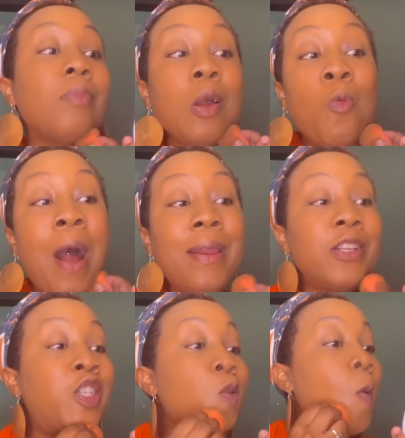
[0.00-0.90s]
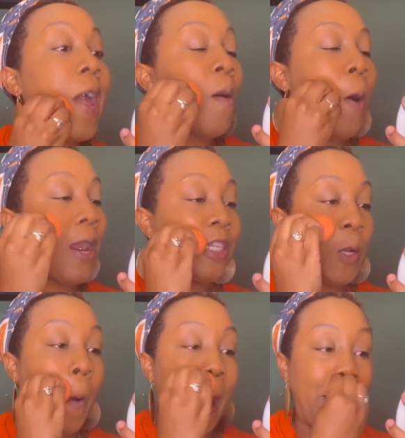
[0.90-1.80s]
why did you wait? Why did you
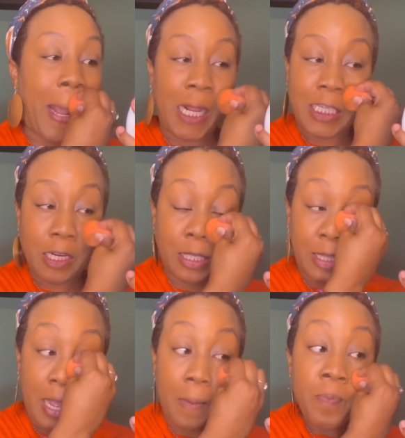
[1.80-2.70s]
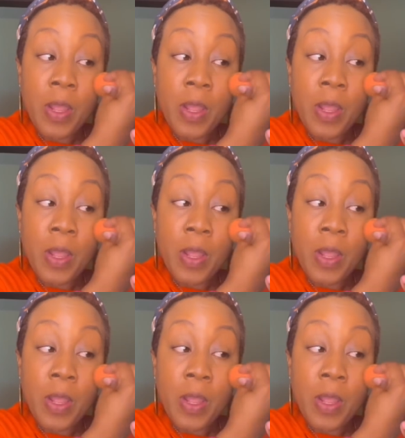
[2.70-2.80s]
wait? Because here's the thing.